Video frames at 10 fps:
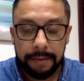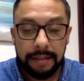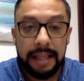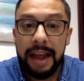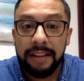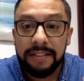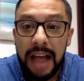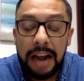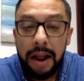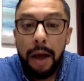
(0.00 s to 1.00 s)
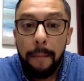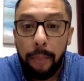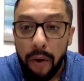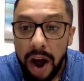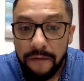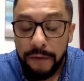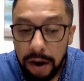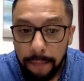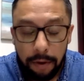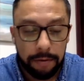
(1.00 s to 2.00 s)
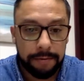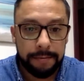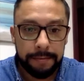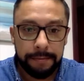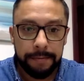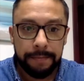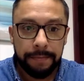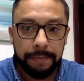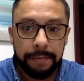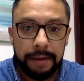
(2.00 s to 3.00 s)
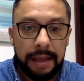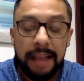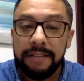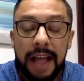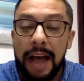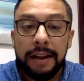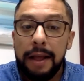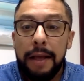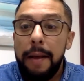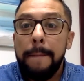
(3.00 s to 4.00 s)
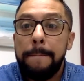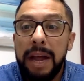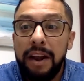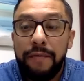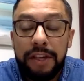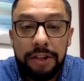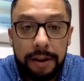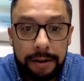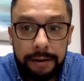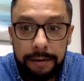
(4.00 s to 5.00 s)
That is not profitable. It's not beneficent.